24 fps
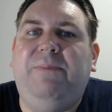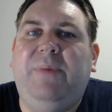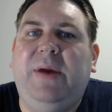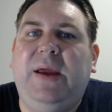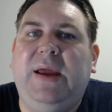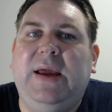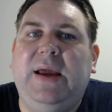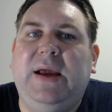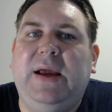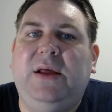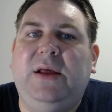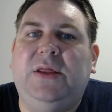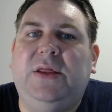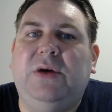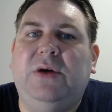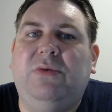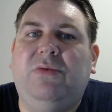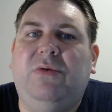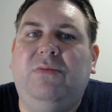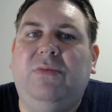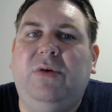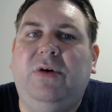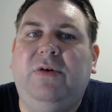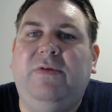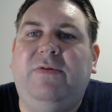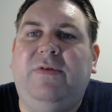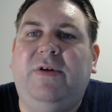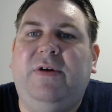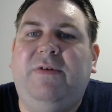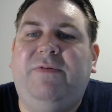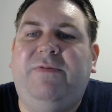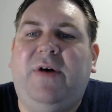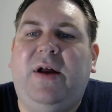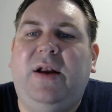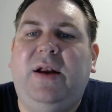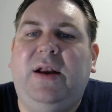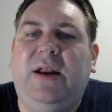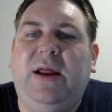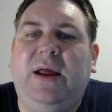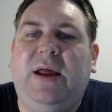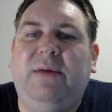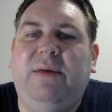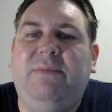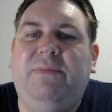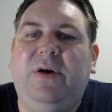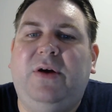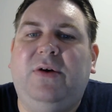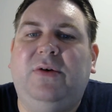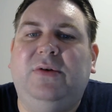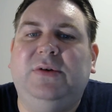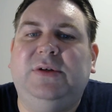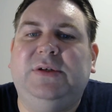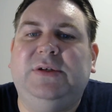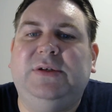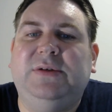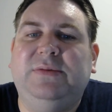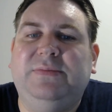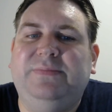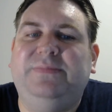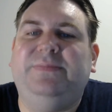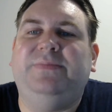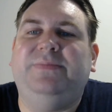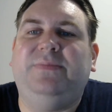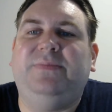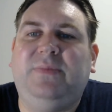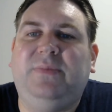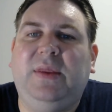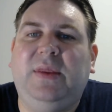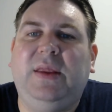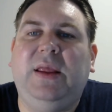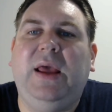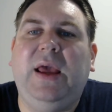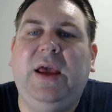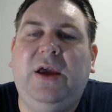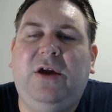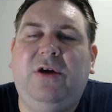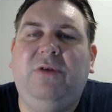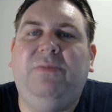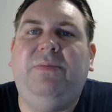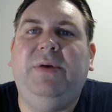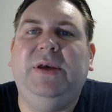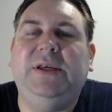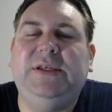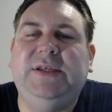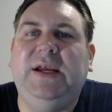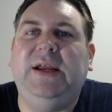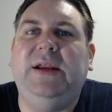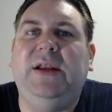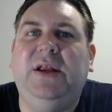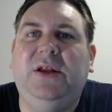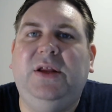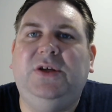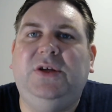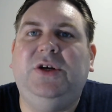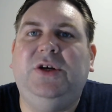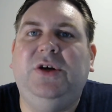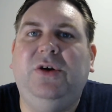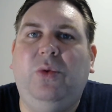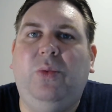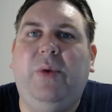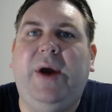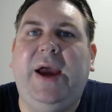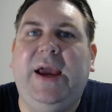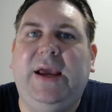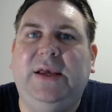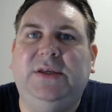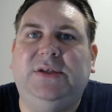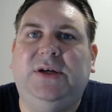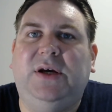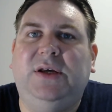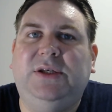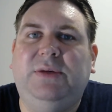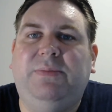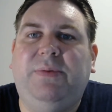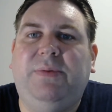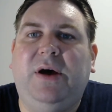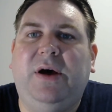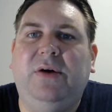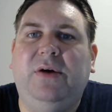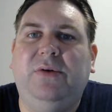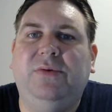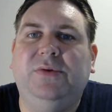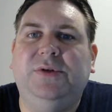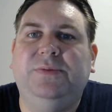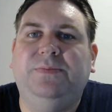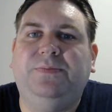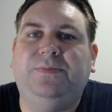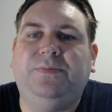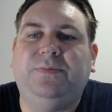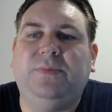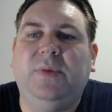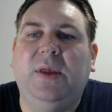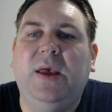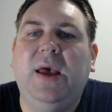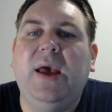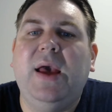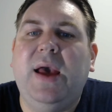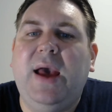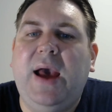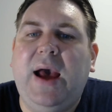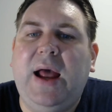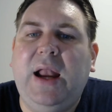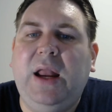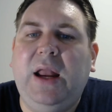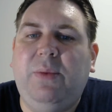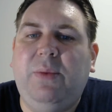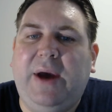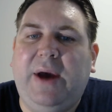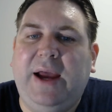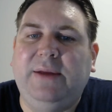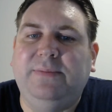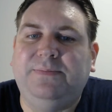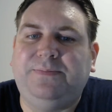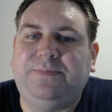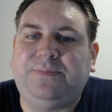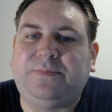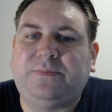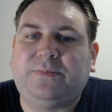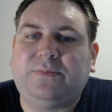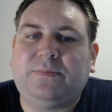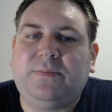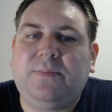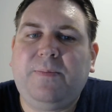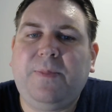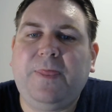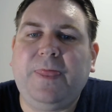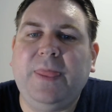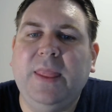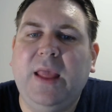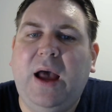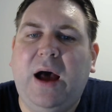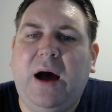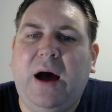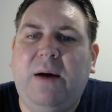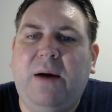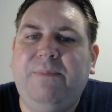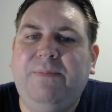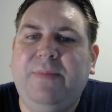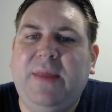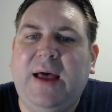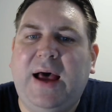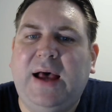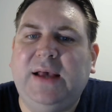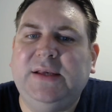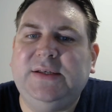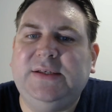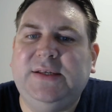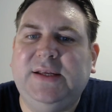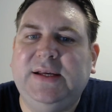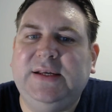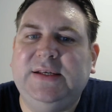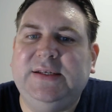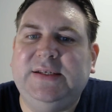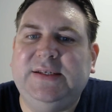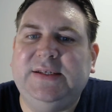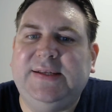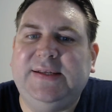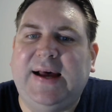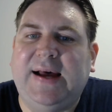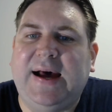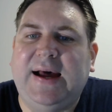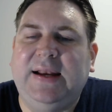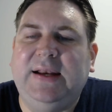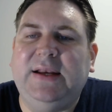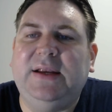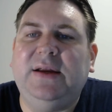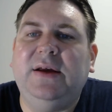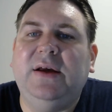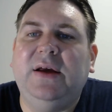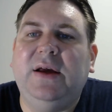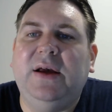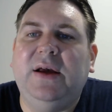being the removal of funding, because it could be seen in two ways, I suppose. Anyway, as things stand,